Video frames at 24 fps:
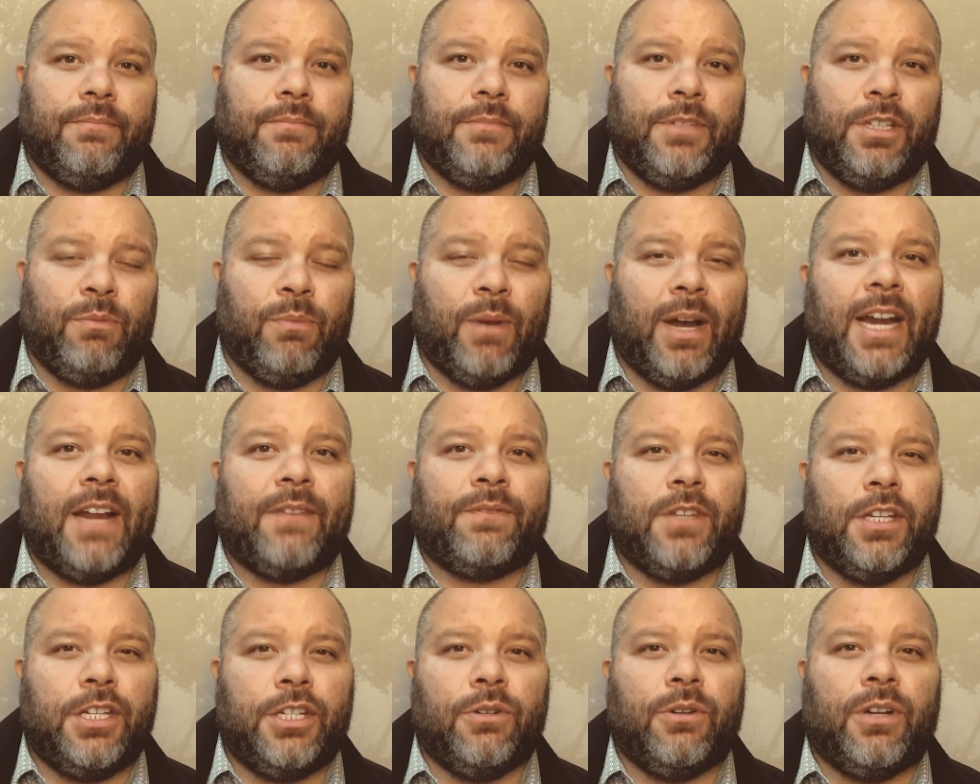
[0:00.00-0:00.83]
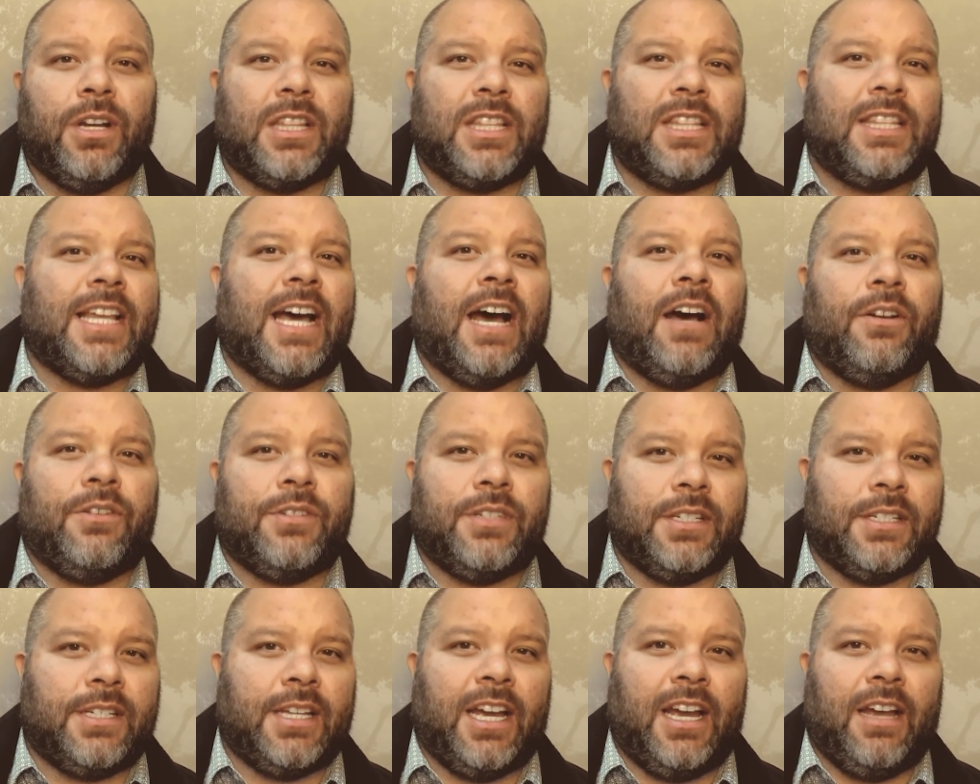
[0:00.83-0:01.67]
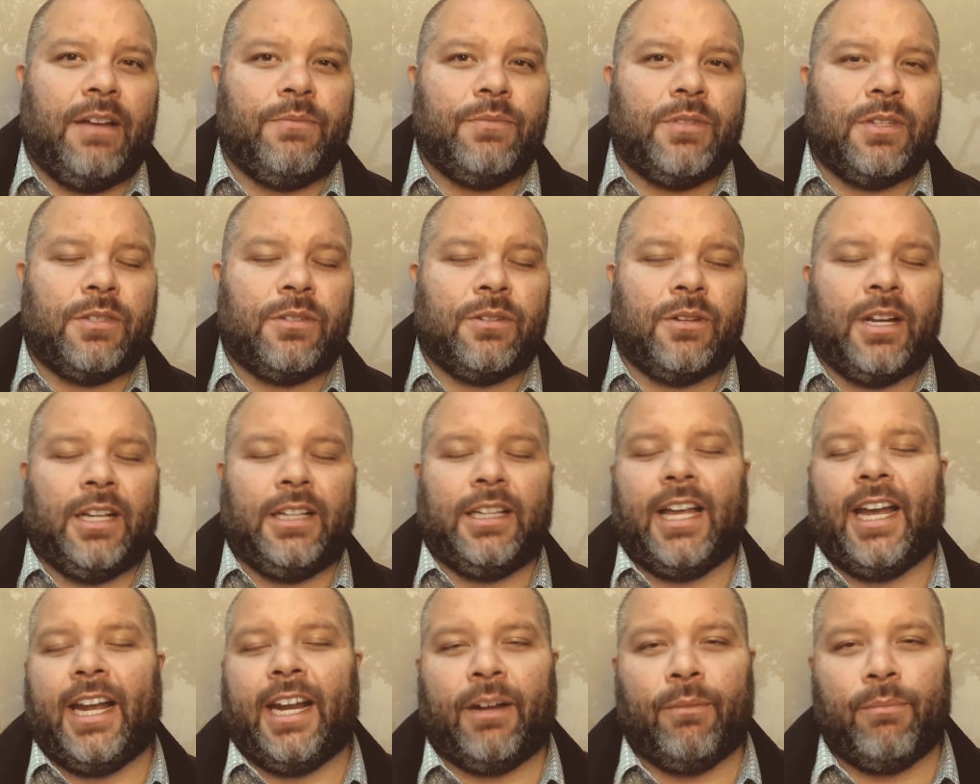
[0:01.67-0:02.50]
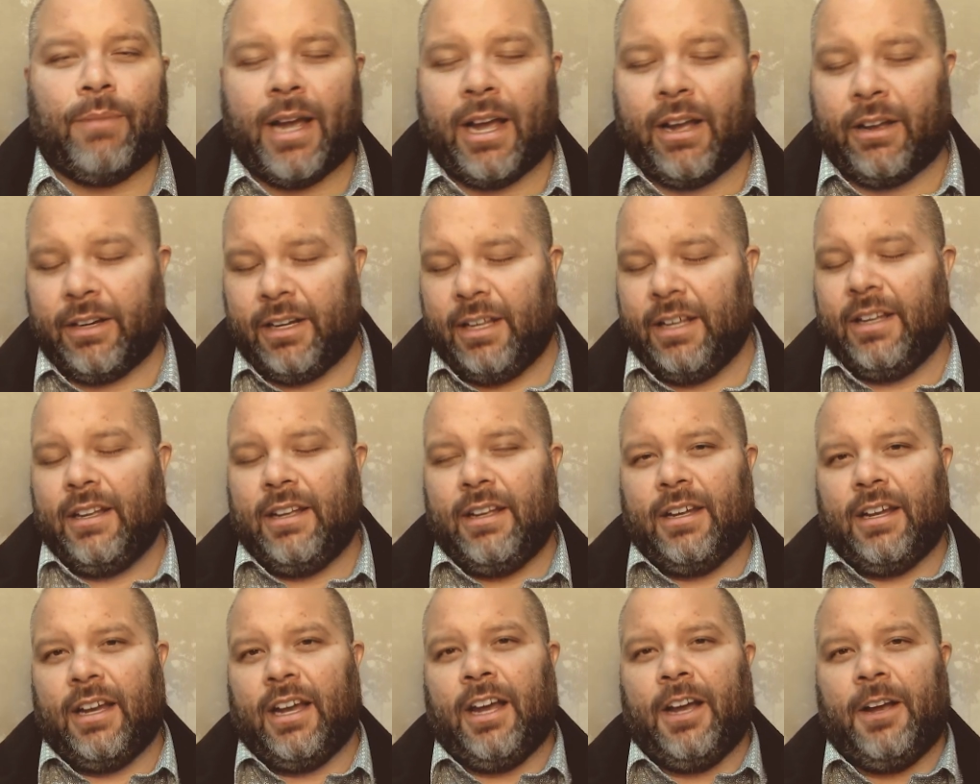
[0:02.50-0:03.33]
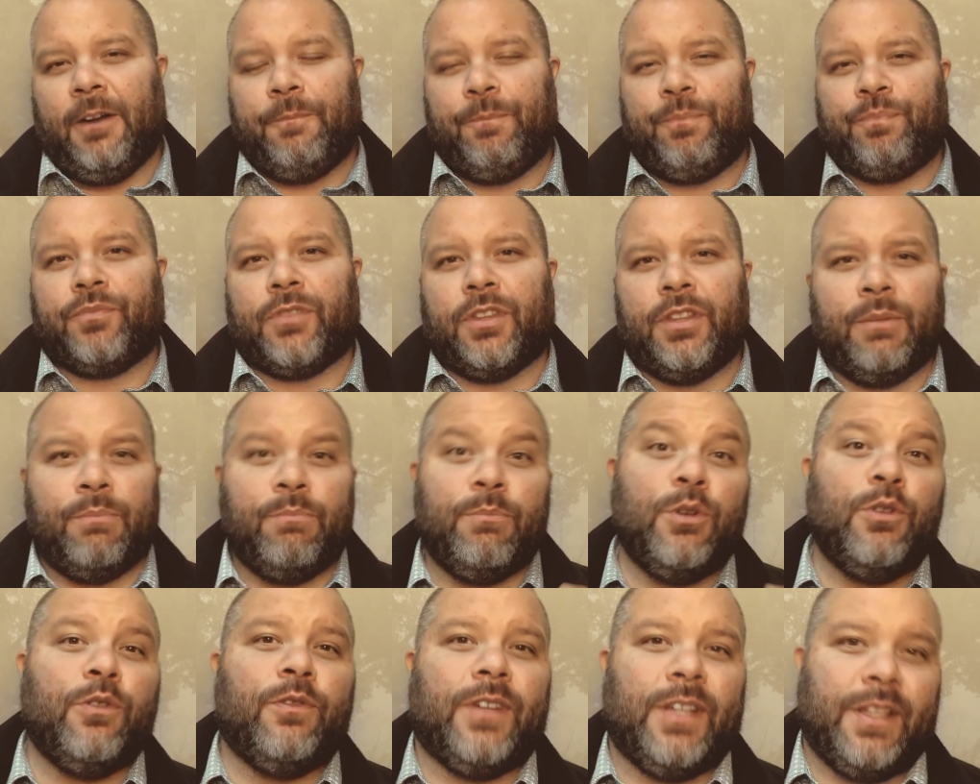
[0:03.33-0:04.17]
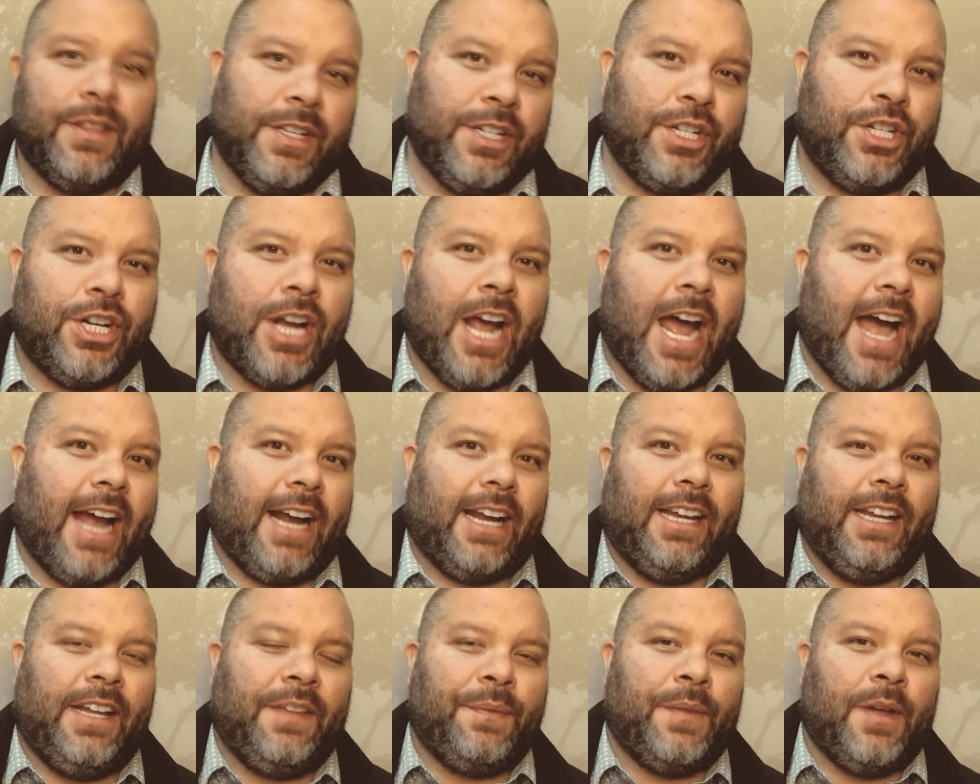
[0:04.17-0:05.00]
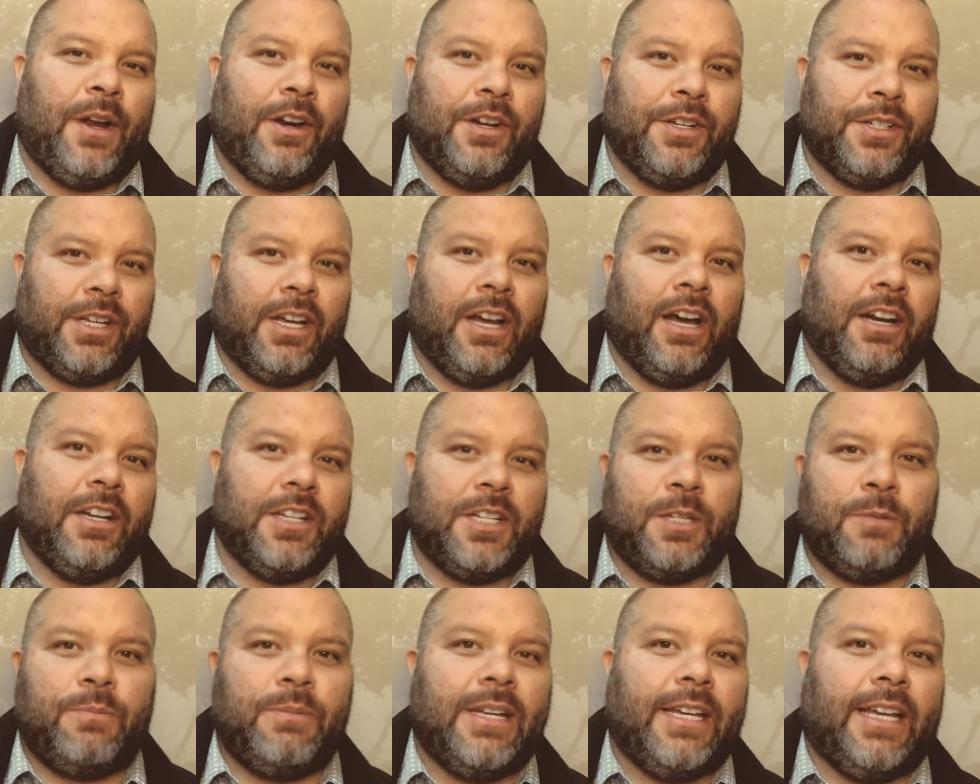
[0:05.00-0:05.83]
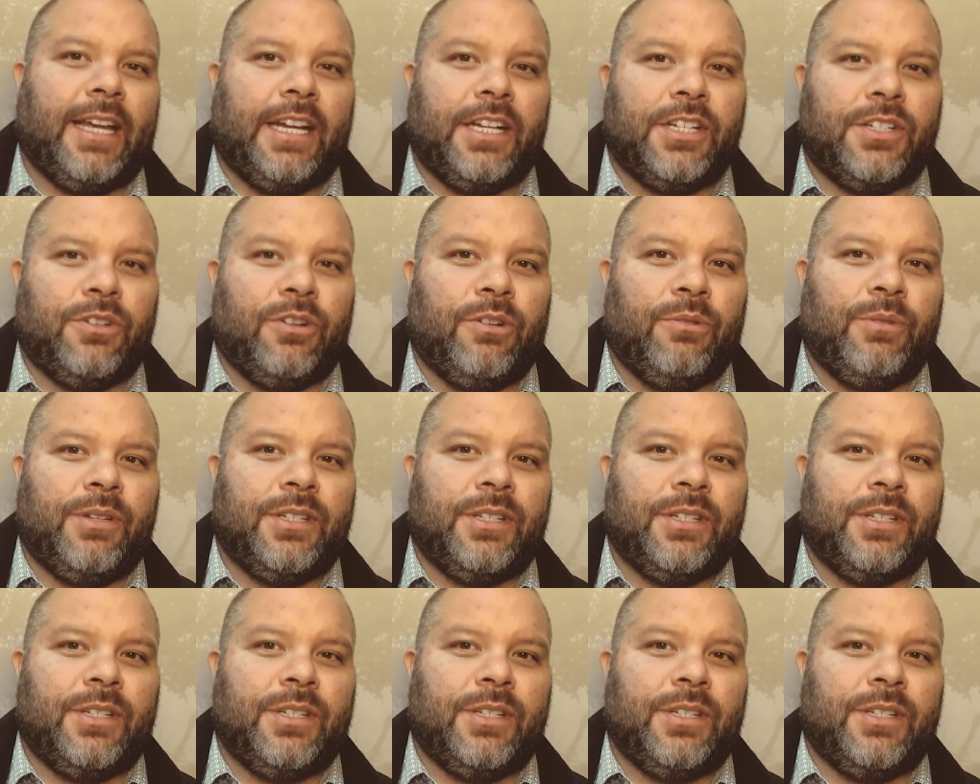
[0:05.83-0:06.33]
You might have to do it 1,000 times. That's what I like about the movie, The Shack, in there as God is speaking to him.